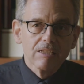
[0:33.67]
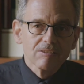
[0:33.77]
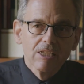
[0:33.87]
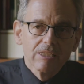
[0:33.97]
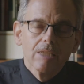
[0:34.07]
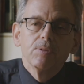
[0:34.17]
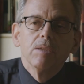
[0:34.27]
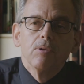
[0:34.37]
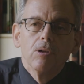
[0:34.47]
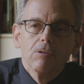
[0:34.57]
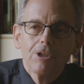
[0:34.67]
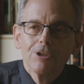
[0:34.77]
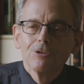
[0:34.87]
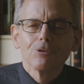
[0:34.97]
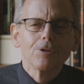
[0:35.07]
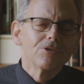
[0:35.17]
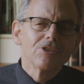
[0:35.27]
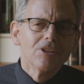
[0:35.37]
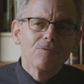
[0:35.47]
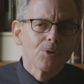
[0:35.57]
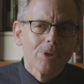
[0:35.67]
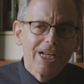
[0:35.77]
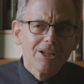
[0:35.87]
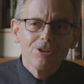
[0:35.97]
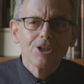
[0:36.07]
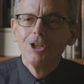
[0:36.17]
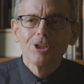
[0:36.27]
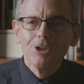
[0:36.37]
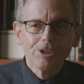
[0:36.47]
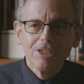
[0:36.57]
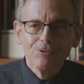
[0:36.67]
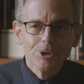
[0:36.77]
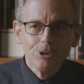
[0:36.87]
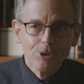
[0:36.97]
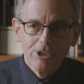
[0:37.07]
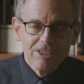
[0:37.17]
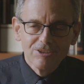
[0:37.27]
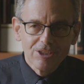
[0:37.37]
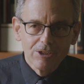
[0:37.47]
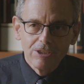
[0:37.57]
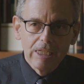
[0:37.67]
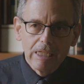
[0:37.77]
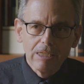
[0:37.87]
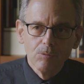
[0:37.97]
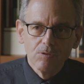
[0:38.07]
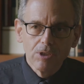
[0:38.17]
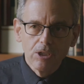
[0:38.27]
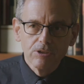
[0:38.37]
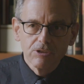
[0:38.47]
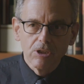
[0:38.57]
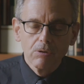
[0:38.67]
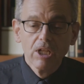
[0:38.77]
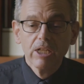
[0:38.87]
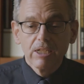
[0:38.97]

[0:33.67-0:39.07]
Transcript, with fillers: It's not that people sort of sniff around looking for the dirtiest air that they can move close to.